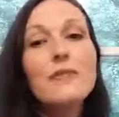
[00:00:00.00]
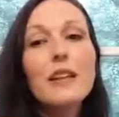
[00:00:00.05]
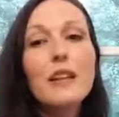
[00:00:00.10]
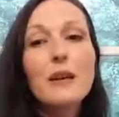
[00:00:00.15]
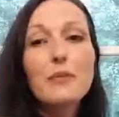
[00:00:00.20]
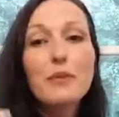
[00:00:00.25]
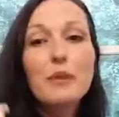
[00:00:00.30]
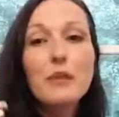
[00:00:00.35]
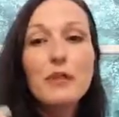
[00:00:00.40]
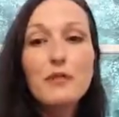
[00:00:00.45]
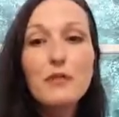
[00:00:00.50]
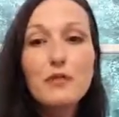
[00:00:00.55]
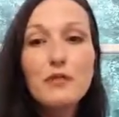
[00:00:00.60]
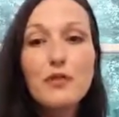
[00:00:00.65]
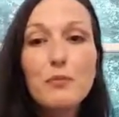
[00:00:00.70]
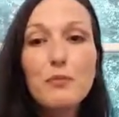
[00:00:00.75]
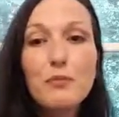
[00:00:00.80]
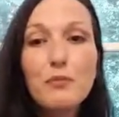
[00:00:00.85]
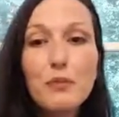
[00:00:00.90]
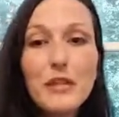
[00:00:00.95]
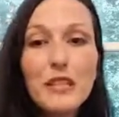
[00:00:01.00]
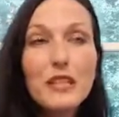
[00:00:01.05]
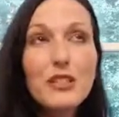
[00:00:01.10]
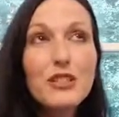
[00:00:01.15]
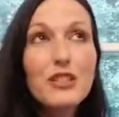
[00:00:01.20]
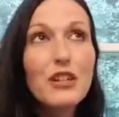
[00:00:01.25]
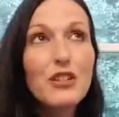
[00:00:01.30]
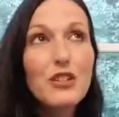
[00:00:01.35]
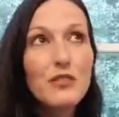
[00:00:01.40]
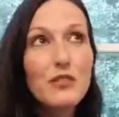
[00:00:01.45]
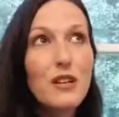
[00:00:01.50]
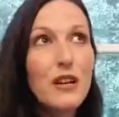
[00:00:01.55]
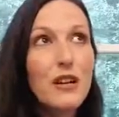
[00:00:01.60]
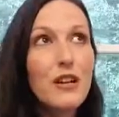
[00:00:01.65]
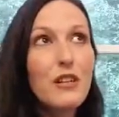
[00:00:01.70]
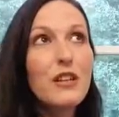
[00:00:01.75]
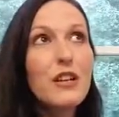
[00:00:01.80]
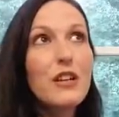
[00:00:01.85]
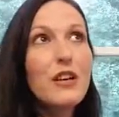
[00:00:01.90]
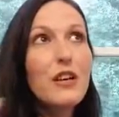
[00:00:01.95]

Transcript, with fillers: I'm believing for big turnaround.